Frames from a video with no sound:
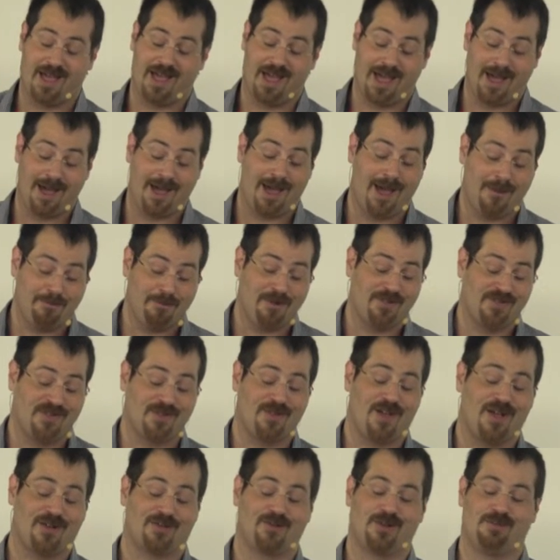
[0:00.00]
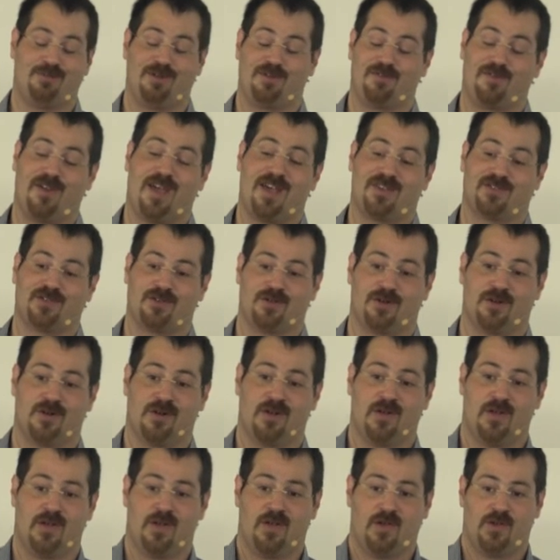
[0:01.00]
happens to actually be faster.
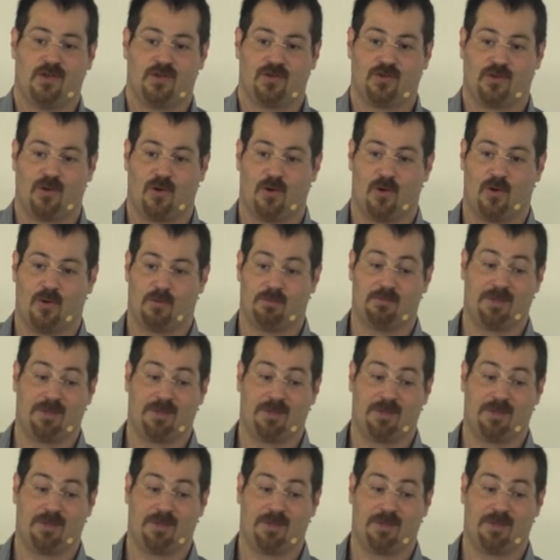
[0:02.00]
So